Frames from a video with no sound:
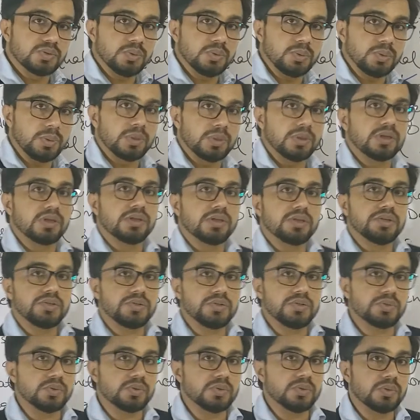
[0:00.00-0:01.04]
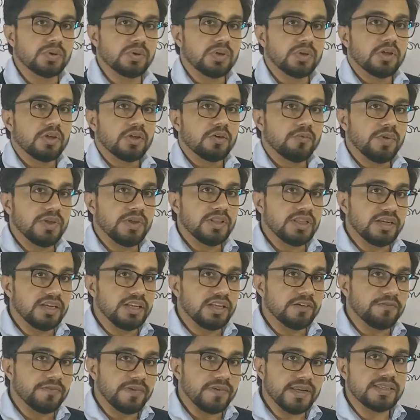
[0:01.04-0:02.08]
2, 2. When
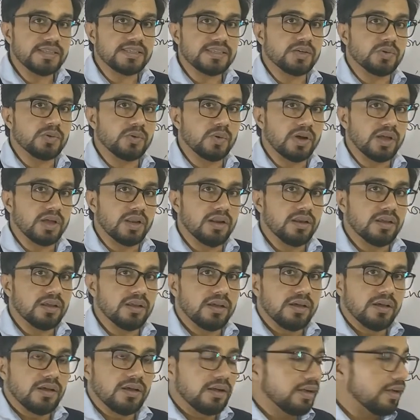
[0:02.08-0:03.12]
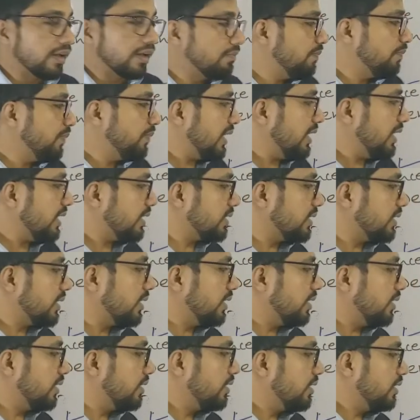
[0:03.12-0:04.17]
the difference is equal, compare
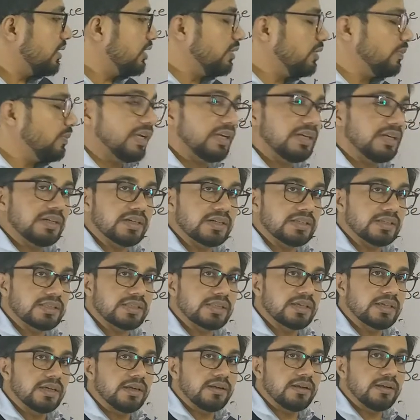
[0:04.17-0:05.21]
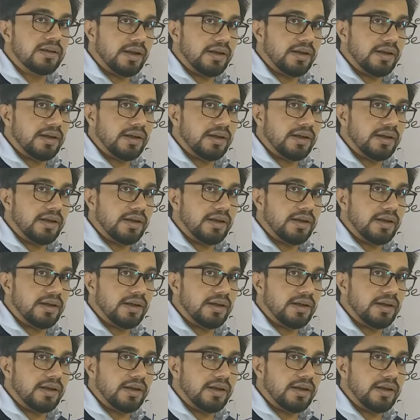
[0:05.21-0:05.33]
the numerators.